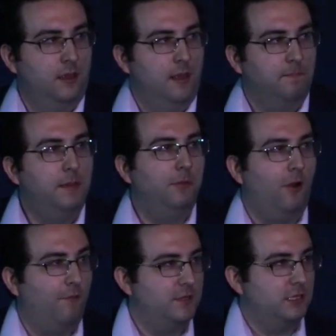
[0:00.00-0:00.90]
people are
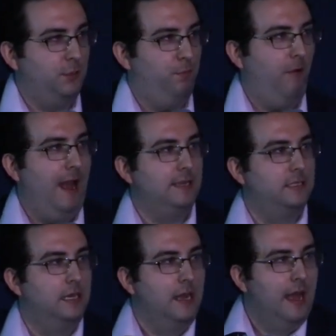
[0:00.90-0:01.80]
often surprised.
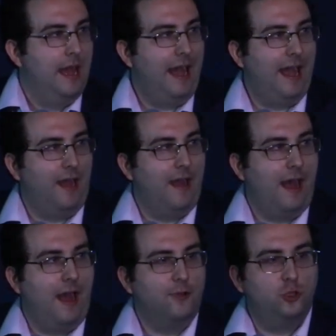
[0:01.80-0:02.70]

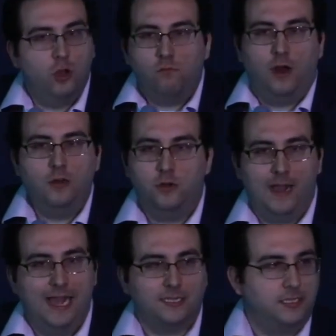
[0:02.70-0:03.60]
Don't
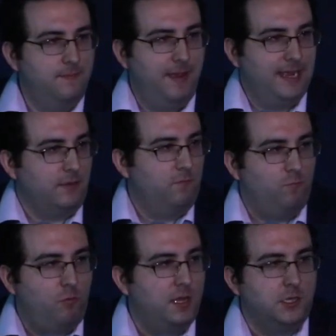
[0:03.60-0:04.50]
underestimate
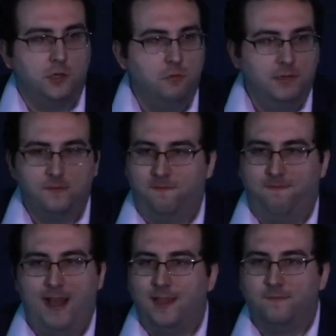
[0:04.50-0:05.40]
what you and
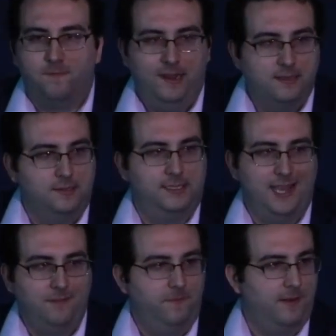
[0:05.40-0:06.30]
5 friends,
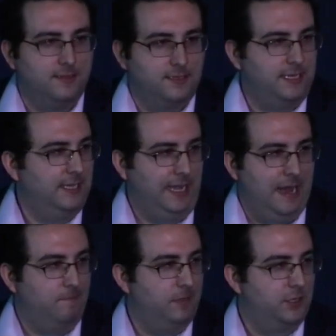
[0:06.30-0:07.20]
10 friends can
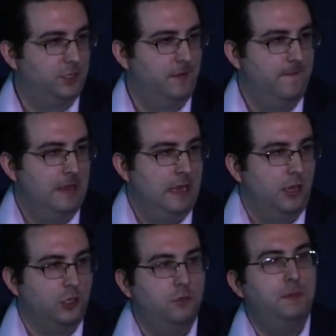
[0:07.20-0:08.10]
accomplish.
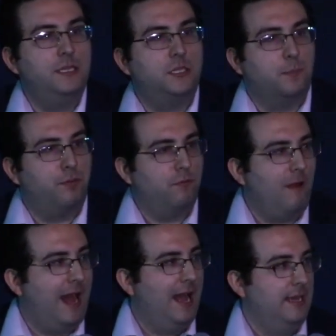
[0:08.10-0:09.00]
You'd be
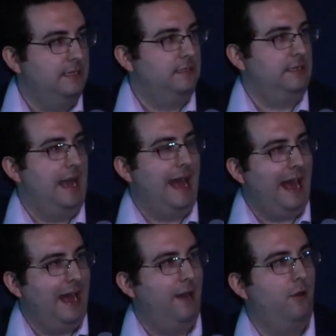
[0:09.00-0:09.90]
surprised
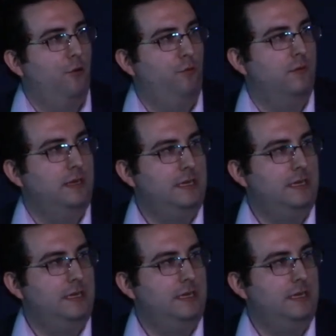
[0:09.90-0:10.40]
how,